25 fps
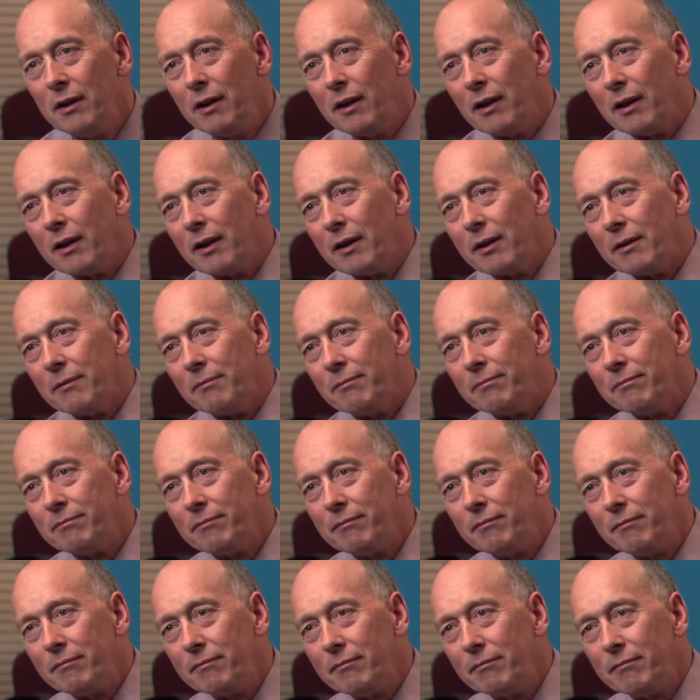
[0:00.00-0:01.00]

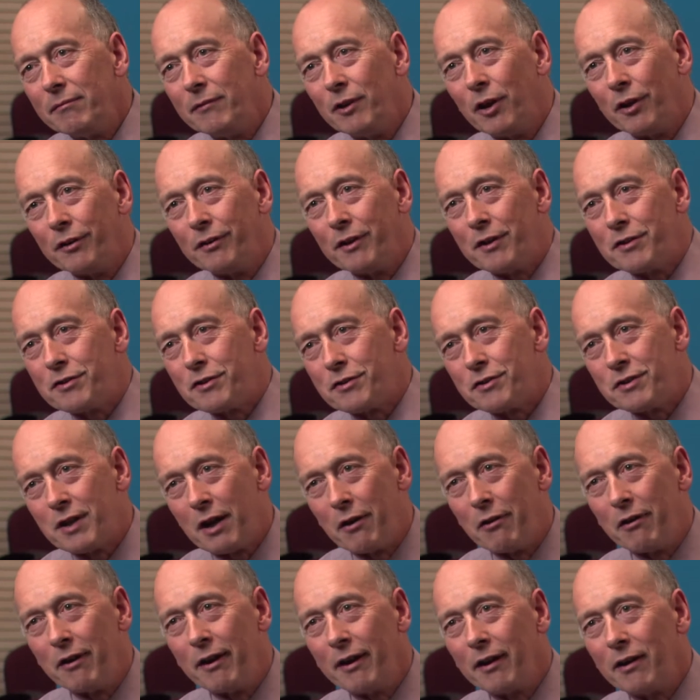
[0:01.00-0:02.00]
not
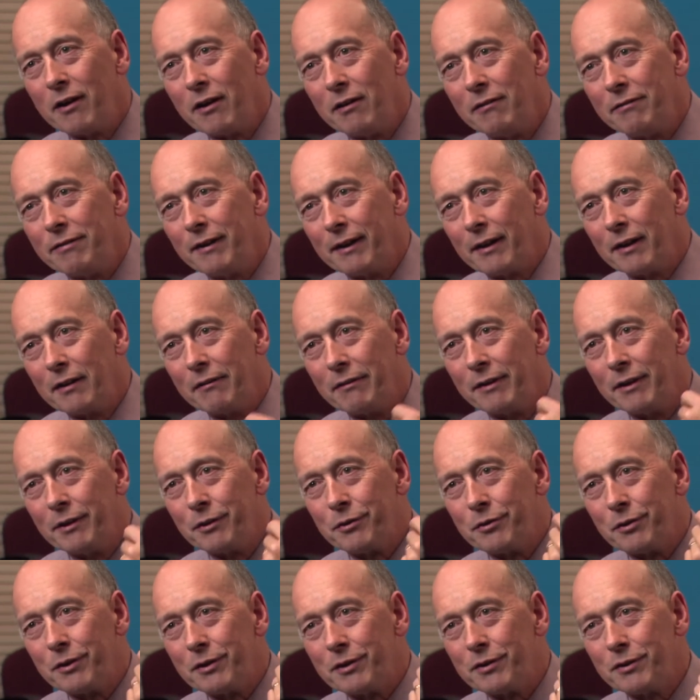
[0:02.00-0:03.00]
necessarily conflict of
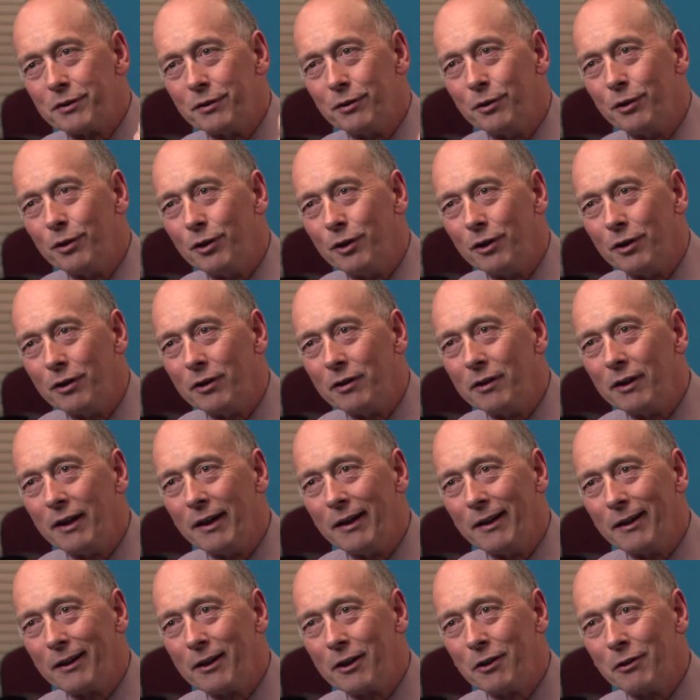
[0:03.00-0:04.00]
interest nor
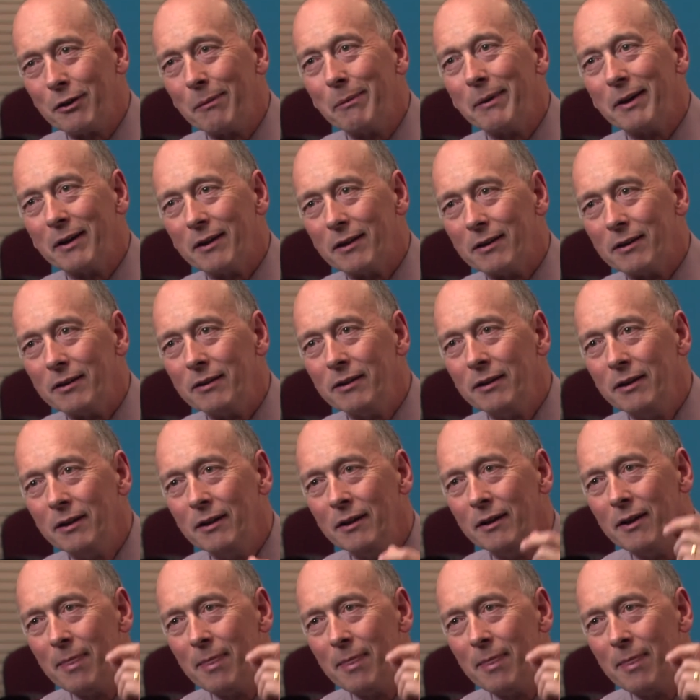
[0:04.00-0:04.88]
criminal,